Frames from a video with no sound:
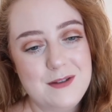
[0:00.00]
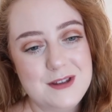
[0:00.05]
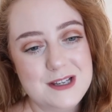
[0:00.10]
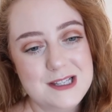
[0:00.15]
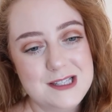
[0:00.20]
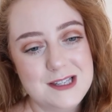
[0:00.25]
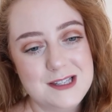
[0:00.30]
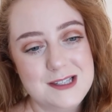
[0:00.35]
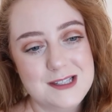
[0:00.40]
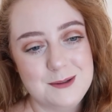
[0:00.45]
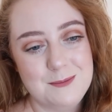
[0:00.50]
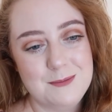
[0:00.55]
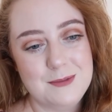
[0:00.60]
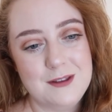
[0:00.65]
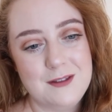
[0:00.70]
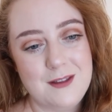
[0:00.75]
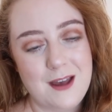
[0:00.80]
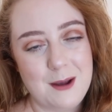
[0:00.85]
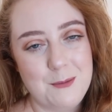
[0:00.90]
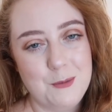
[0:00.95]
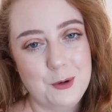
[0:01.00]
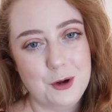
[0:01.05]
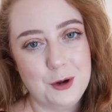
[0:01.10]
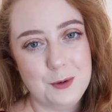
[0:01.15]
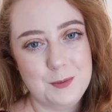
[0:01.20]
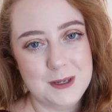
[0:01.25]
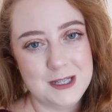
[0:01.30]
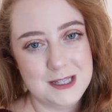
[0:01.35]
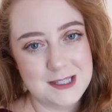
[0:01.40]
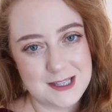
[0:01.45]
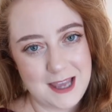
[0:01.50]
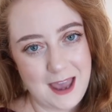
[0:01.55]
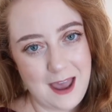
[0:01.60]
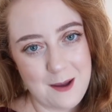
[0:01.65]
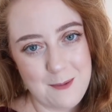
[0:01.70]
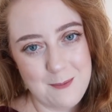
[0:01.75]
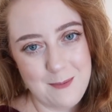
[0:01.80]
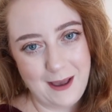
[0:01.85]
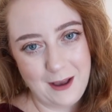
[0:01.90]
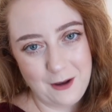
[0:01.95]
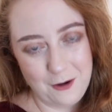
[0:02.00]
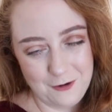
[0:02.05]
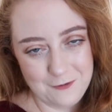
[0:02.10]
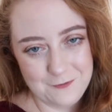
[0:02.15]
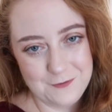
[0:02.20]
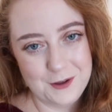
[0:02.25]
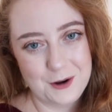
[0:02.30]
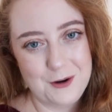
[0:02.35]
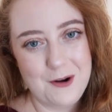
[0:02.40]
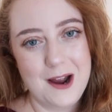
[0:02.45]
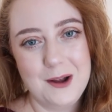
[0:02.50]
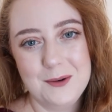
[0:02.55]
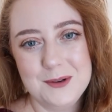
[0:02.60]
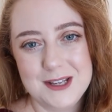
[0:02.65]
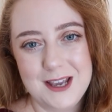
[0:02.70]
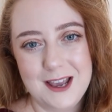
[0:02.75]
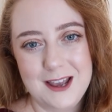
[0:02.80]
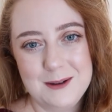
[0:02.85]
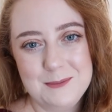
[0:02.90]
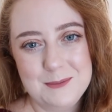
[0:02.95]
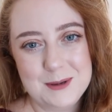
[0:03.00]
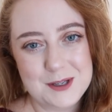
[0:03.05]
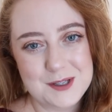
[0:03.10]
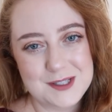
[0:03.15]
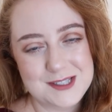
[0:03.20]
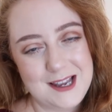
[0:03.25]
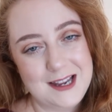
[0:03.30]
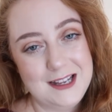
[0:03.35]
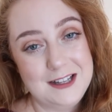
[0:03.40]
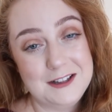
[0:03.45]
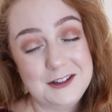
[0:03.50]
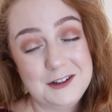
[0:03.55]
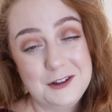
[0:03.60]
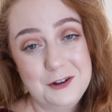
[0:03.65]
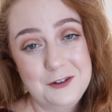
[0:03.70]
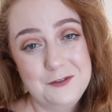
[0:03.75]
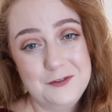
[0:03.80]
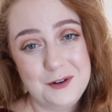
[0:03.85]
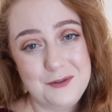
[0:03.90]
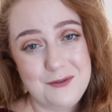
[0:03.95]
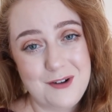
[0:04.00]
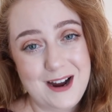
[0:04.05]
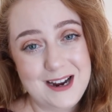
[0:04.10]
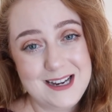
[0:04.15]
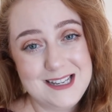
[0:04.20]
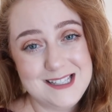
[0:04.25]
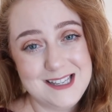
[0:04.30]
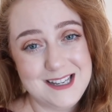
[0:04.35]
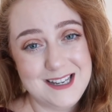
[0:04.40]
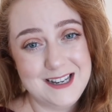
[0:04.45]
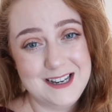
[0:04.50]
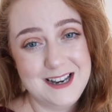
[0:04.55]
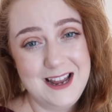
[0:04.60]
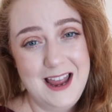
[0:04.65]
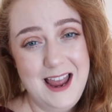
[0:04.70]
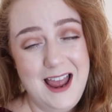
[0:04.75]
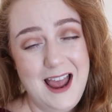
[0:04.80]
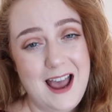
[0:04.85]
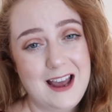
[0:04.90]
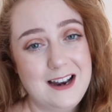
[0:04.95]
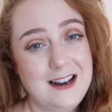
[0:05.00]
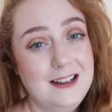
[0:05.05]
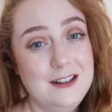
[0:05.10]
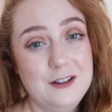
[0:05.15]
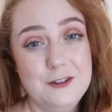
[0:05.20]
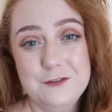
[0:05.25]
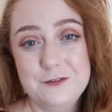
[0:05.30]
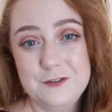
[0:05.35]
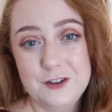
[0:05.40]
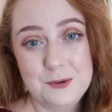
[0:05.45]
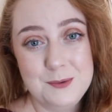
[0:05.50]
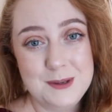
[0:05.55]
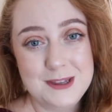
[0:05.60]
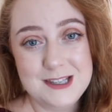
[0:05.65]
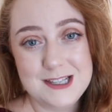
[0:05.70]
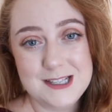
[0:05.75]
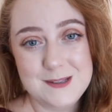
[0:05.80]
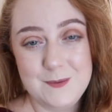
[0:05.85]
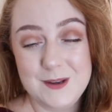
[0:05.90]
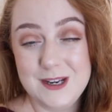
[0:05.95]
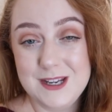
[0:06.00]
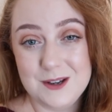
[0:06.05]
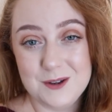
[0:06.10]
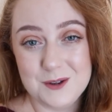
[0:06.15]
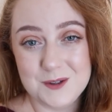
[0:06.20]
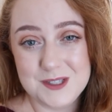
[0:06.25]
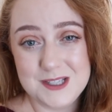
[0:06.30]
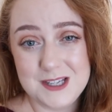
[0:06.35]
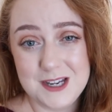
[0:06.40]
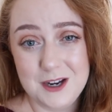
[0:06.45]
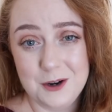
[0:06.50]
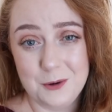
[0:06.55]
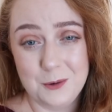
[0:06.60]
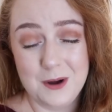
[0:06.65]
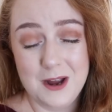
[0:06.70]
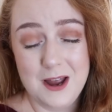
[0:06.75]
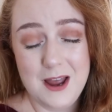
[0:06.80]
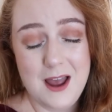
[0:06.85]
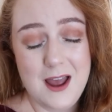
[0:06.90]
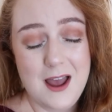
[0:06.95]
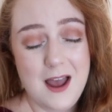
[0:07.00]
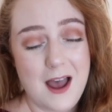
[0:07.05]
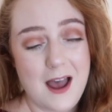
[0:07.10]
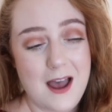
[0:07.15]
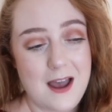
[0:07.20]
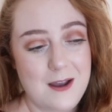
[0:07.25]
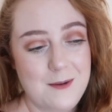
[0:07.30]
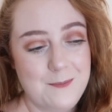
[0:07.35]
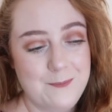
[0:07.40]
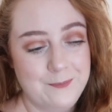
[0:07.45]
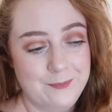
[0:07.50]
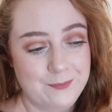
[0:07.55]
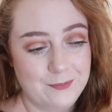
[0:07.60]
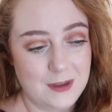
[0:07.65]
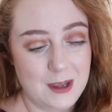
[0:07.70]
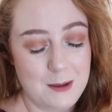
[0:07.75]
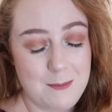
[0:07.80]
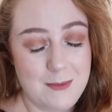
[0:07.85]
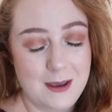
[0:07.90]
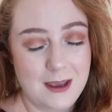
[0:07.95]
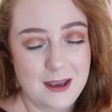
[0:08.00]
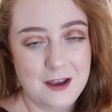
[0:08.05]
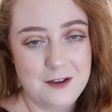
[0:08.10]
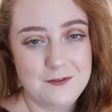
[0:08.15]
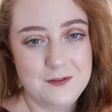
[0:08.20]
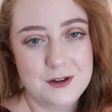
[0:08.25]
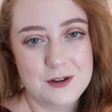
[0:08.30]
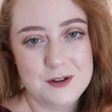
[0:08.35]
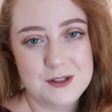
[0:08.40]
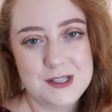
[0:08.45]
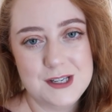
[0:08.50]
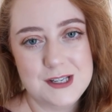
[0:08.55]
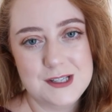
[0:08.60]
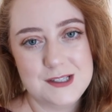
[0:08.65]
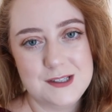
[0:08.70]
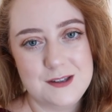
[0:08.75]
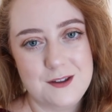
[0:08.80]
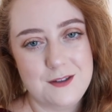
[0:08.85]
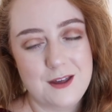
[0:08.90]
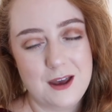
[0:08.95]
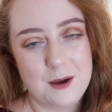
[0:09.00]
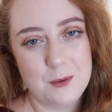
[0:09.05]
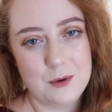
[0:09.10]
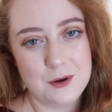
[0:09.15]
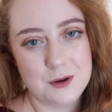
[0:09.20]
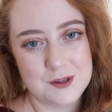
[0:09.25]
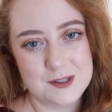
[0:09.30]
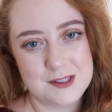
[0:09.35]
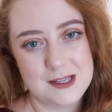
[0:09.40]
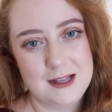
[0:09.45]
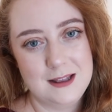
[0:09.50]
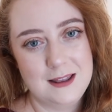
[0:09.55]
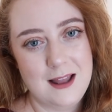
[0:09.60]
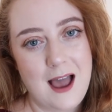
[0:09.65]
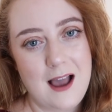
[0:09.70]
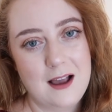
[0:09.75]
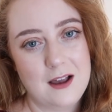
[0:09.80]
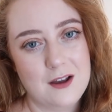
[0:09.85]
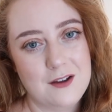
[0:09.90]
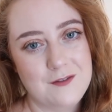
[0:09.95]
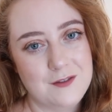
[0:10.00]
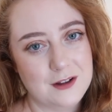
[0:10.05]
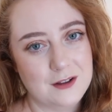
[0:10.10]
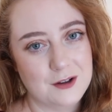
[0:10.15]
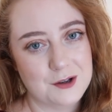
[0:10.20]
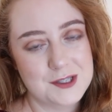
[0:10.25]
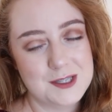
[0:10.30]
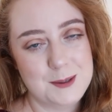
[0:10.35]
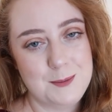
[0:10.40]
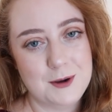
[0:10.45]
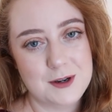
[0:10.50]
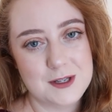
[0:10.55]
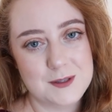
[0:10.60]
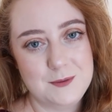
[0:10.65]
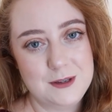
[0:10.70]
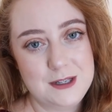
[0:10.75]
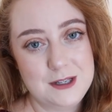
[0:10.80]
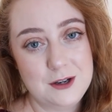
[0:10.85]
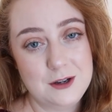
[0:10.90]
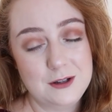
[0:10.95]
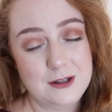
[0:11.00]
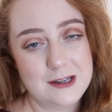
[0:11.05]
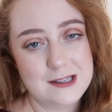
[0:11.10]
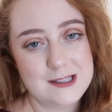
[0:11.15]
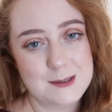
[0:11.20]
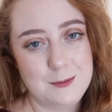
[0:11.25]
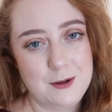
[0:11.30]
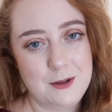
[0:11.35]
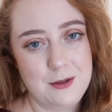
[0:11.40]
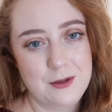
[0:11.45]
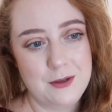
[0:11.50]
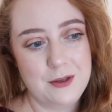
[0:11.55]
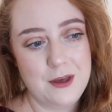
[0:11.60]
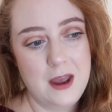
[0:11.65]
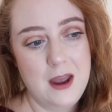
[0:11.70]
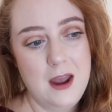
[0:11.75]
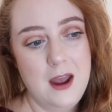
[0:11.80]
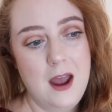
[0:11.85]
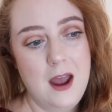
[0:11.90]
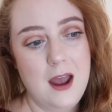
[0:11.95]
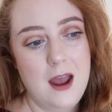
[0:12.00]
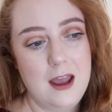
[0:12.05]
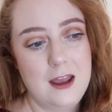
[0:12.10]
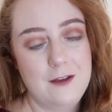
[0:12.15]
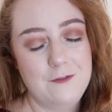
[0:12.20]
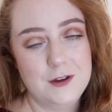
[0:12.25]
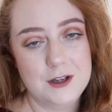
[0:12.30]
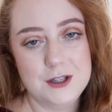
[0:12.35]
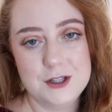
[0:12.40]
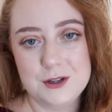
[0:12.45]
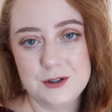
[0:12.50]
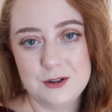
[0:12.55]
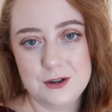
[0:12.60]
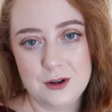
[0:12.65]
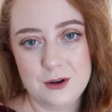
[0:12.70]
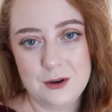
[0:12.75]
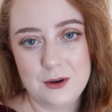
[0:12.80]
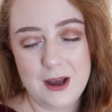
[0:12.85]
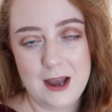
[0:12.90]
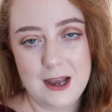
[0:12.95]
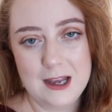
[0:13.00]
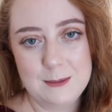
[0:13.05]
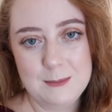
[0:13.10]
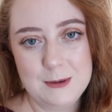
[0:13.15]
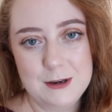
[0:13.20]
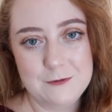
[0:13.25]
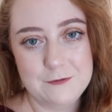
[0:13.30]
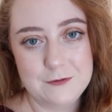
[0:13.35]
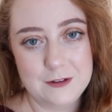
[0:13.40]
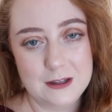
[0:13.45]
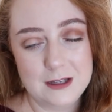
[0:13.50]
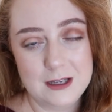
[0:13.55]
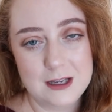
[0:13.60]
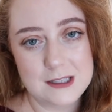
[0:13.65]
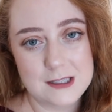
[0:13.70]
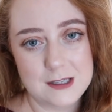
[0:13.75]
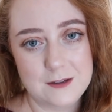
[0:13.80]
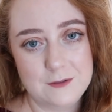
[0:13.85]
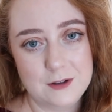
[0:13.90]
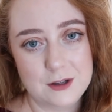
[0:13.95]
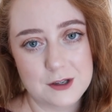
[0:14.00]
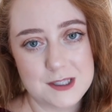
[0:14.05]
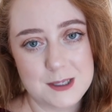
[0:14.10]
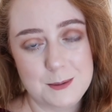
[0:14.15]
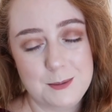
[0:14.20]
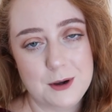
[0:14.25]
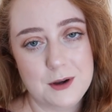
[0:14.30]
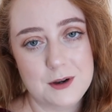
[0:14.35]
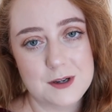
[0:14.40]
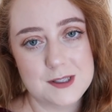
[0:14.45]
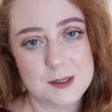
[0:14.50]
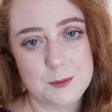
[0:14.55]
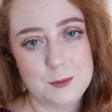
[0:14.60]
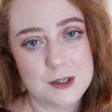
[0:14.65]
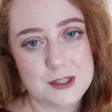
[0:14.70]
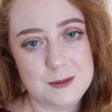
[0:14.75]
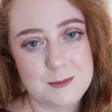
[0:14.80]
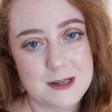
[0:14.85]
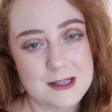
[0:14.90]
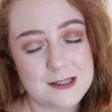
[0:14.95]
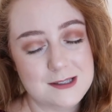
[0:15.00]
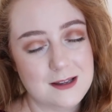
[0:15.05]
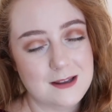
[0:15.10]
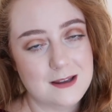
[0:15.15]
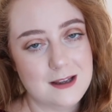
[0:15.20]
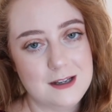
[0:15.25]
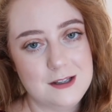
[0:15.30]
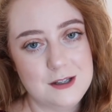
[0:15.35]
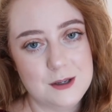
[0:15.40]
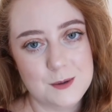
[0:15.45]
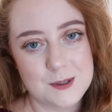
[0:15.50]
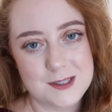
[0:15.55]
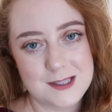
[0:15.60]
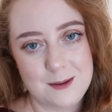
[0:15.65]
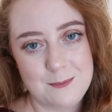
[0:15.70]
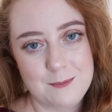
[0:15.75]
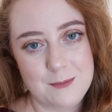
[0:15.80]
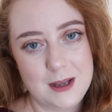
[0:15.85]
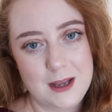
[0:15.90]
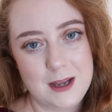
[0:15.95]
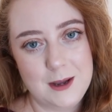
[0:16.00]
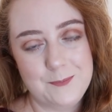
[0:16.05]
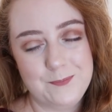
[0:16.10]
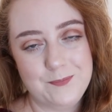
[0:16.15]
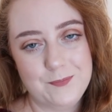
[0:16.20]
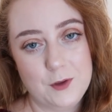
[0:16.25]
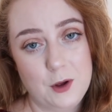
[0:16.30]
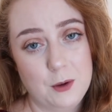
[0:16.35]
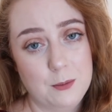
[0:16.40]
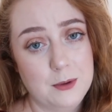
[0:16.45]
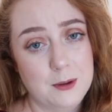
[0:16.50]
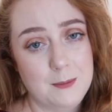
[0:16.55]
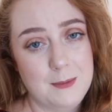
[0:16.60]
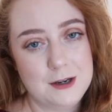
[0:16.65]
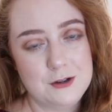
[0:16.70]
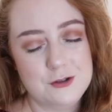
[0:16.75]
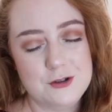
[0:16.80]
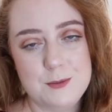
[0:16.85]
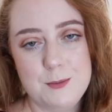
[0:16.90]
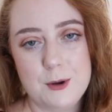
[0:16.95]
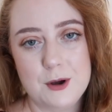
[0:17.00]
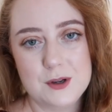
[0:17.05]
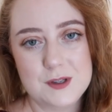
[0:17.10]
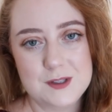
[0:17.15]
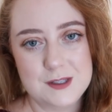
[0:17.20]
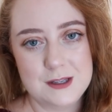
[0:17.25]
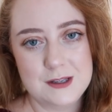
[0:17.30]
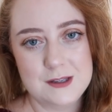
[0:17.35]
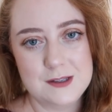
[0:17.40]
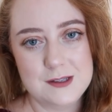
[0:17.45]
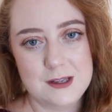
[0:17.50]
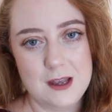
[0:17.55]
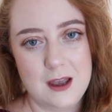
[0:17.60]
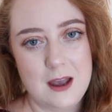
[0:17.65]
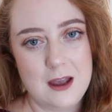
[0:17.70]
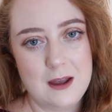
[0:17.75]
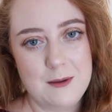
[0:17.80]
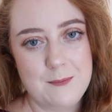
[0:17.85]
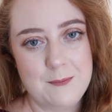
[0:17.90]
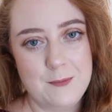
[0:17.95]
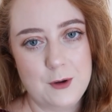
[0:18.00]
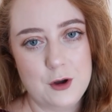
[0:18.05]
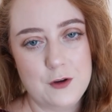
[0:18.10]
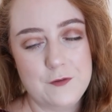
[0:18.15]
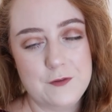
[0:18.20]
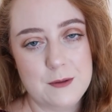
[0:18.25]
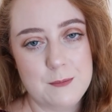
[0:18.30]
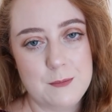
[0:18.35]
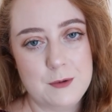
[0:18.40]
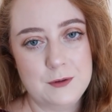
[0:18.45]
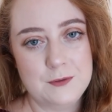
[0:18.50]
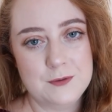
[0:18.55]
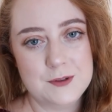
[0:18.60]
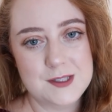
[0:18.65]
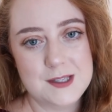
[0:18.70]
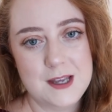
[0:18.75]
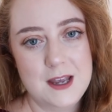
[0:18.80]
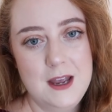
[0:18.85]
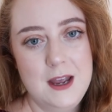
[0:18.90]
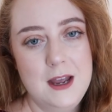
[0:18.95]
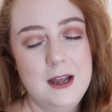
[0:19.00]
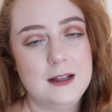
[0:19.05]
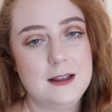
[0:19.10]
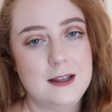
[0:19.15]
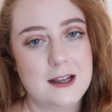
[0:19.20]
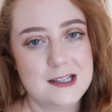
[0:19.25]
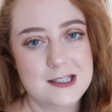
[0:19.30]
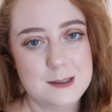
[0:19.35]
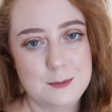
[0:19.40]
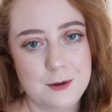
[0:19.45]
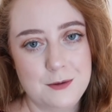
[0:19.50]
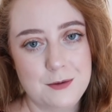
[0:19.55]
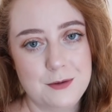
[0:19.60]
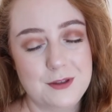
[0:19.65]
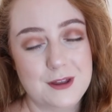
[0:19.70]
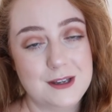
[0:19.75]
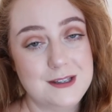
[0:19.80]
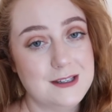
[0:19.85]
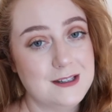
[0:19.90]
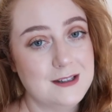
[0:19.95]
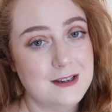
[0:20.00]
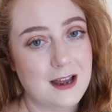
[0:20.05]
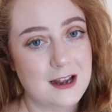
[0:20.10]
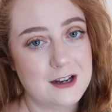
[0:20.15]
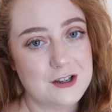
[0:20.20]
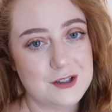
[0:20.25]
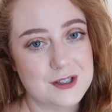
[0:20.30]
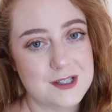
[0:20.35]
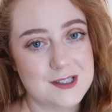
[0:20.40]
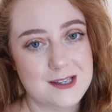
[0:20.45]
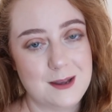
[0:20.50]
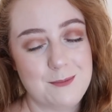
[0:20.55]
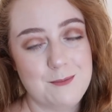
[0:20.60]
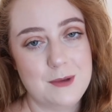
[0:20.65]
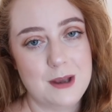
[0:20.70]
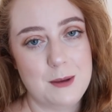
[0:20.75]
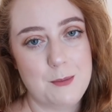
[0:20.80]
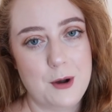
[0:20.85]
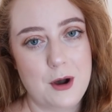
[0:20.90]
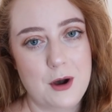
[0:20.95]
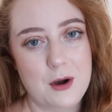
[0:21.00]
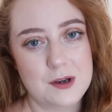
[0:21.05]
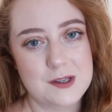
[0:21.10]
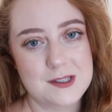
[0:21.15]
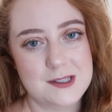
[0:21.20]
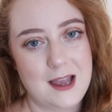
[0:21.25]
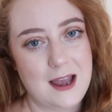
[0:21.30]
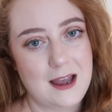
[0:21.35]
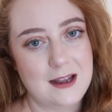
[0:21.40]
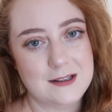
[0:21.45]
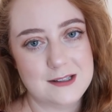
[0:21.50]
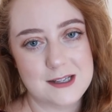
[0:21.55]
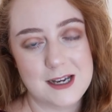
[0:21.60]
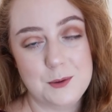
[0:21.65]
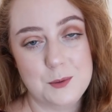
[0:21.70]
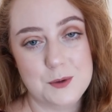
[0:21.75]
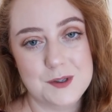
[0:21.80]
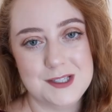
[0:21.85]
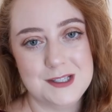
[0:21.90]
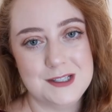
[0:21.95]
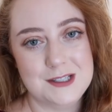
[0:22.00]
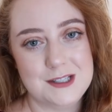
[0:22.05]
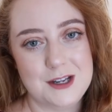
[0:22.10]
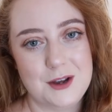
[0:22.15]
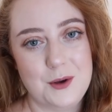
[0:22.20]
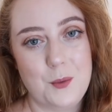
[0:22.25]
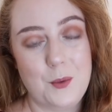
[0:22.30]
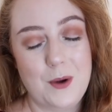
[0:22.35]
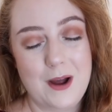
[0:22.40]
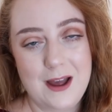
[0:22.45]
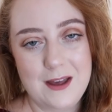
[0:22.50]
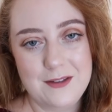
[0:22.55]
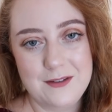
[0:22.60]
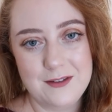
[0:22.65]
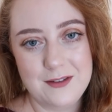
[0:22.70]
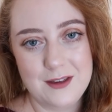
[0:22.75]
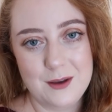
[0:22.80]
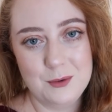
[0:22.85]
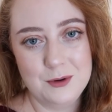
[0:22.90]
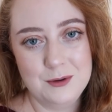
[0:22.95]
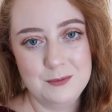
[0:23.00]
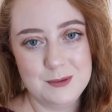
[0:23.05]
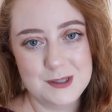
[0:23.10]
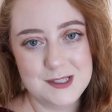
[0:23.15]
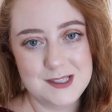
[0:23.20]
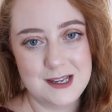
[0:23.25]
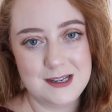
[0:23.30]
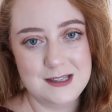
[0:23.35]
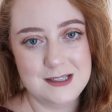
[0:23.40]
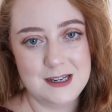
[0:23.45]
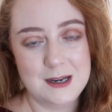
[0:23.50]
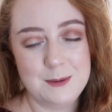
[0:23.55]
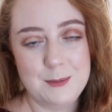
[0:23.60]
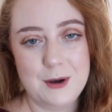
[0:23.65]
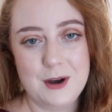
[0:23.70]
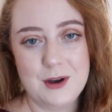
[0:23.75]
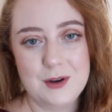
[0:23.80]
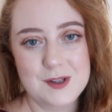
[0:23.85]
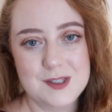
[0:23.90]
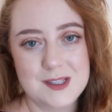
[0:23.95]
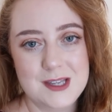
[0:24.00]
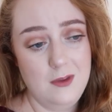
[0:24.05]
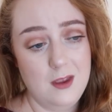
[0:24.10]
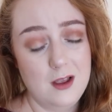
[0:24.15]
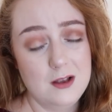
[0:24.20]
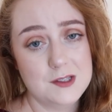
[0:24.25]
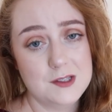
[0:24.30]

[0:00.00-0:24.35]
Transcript: This is something that I'm hoping to get back off the ground again because I love writing and I love filming these videos too. You may have noticed that there was a lack of a Glossy Box video last month. If you don't know, I am an affiliate of Glossy Box, which means that they do send me complimentary boxes over the months. Last month, they didn't actually send me a box, and I wasn't aware that they wouldn't be sending a box.